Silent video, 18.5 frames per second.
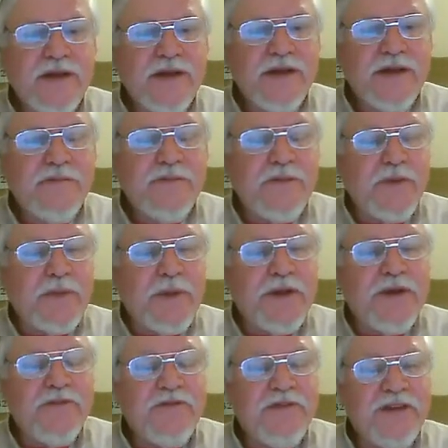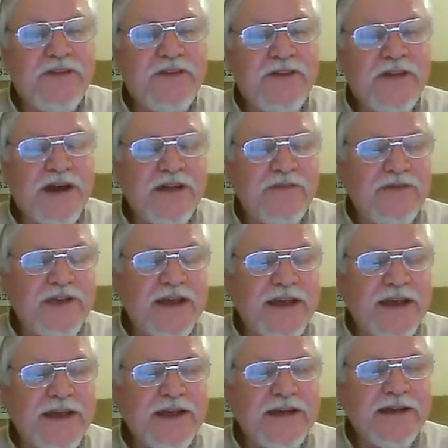of the benefits that I've
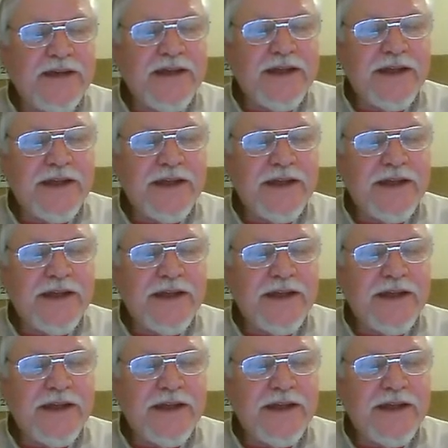gained